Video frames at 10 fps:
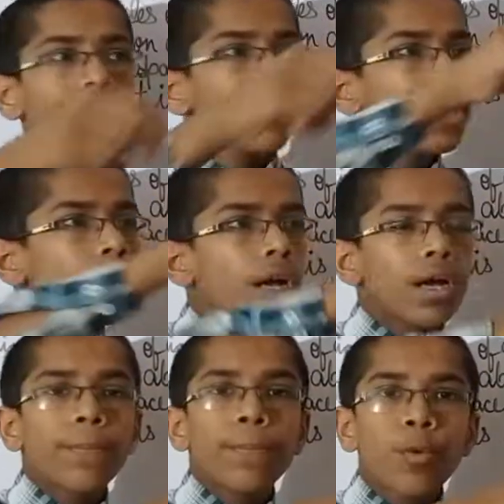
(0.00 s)
we
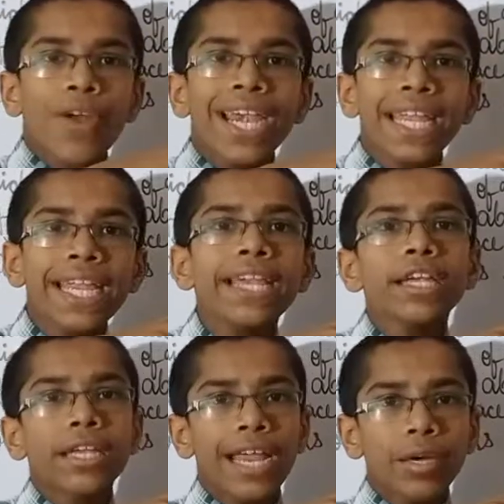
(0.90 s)
provide
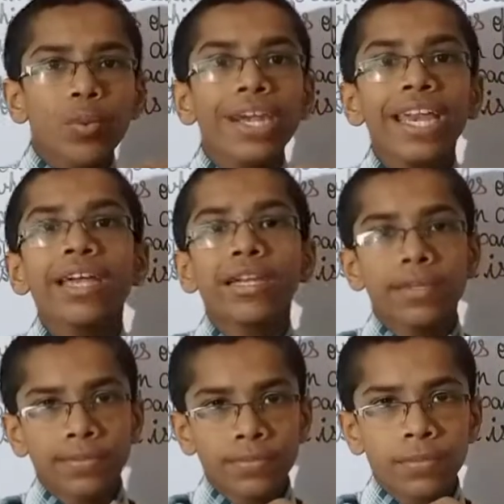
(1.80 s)
heat at one end
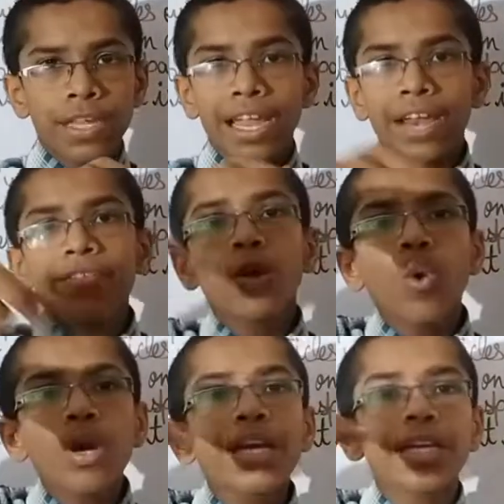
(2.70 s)
and we
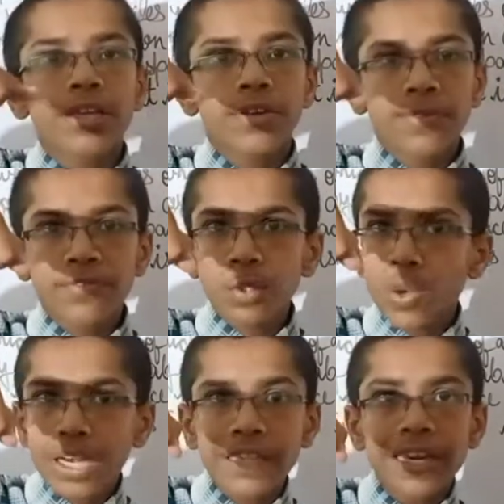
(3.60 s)
hold it to
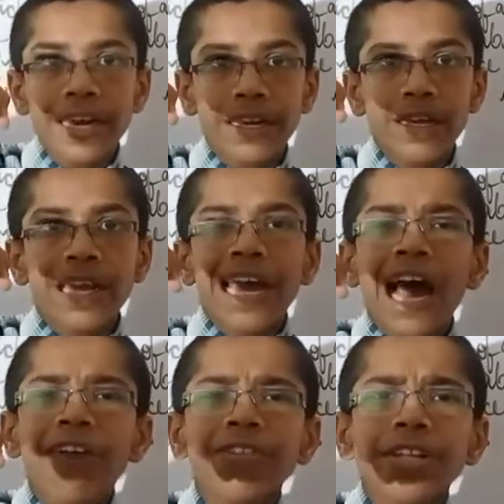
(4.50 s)
another end,
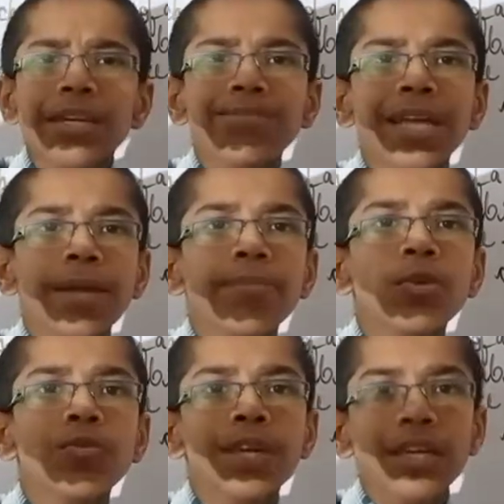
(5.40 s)
after some time
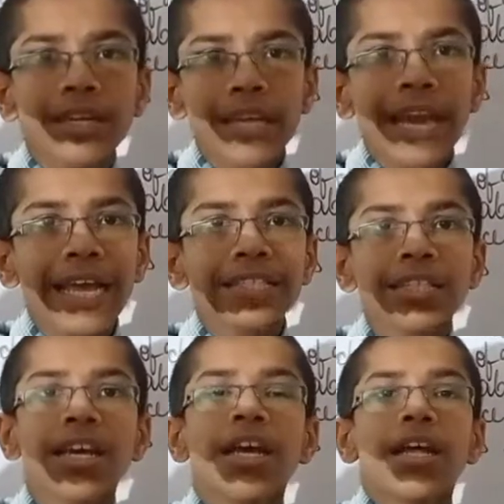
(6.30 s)
you will realize
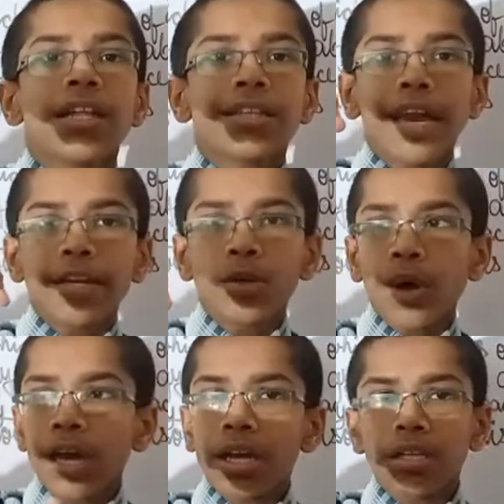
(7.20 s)
that
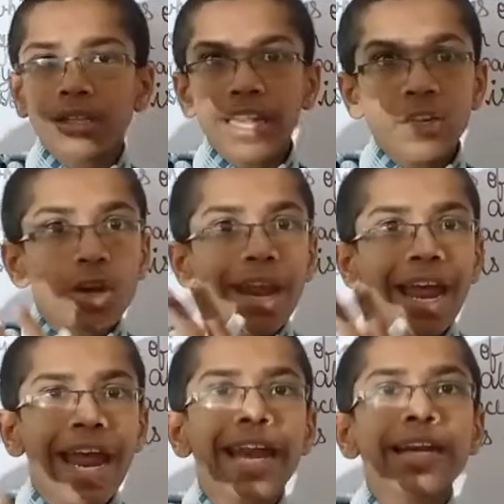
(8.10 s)
your
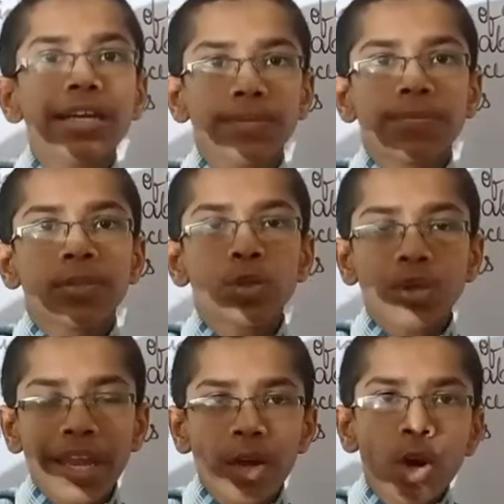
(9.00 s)
hand, you
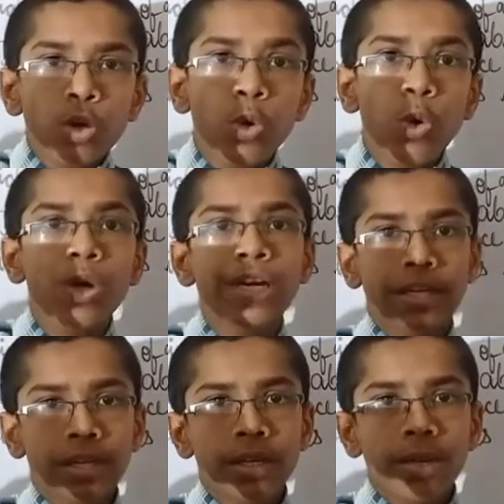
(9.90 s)
cannot hold
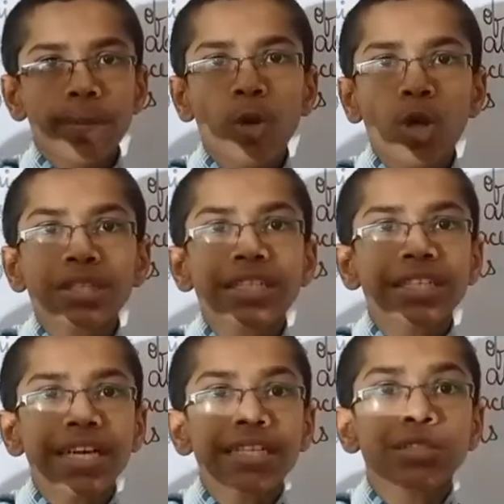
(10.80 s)
it because it
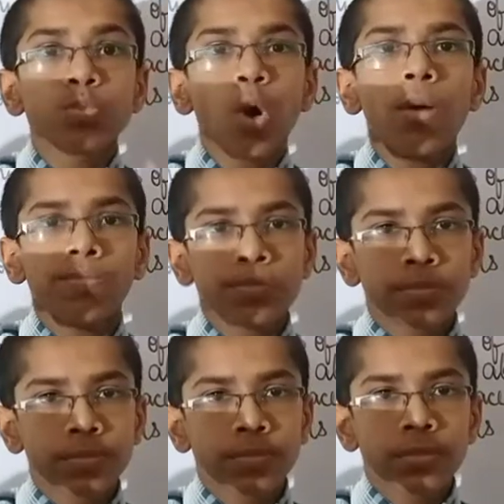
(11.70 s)
gets warm.
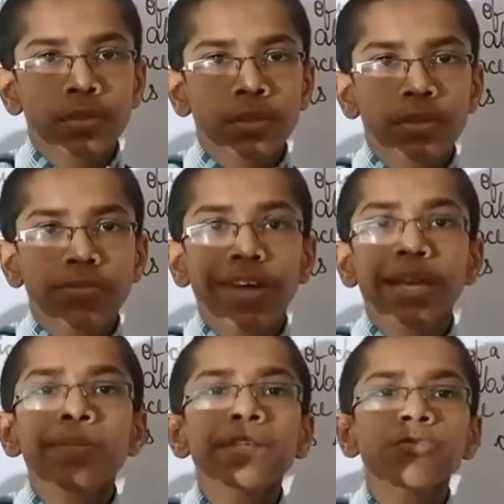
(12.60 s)
Very
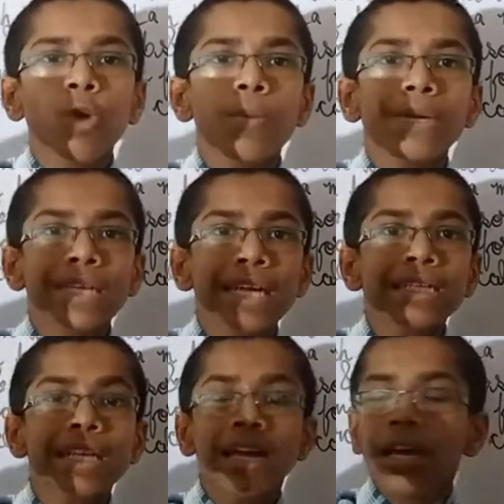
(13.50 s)
much warm it gets